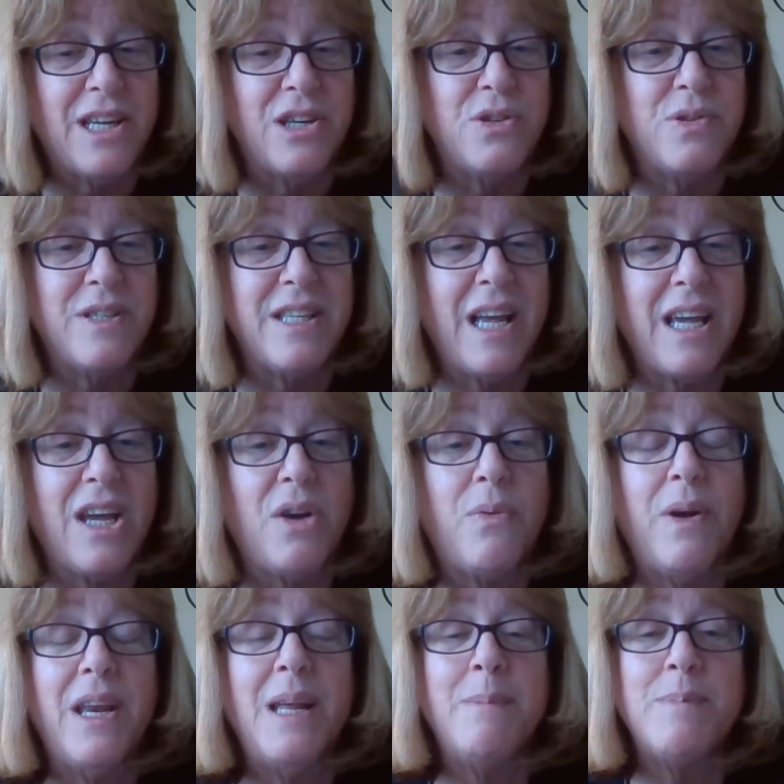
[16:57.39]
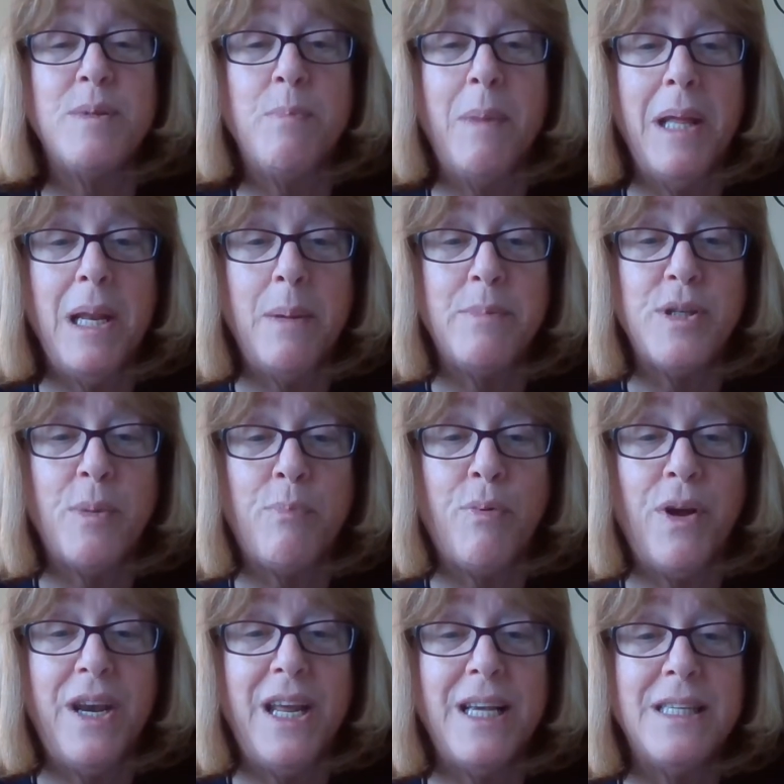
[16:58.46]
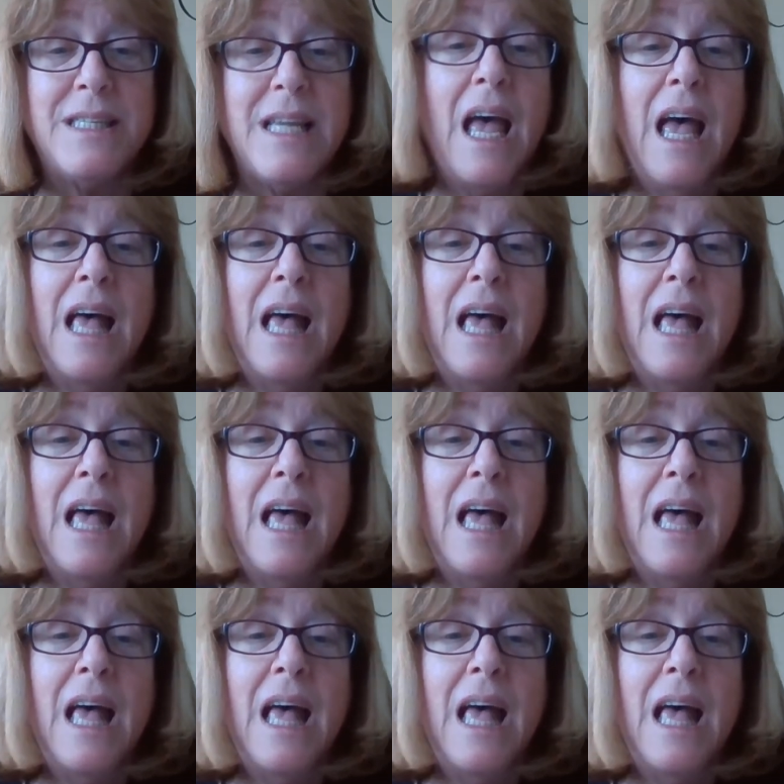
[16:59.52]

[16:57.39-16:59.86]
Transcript: I do psychic readings, mediumship readings,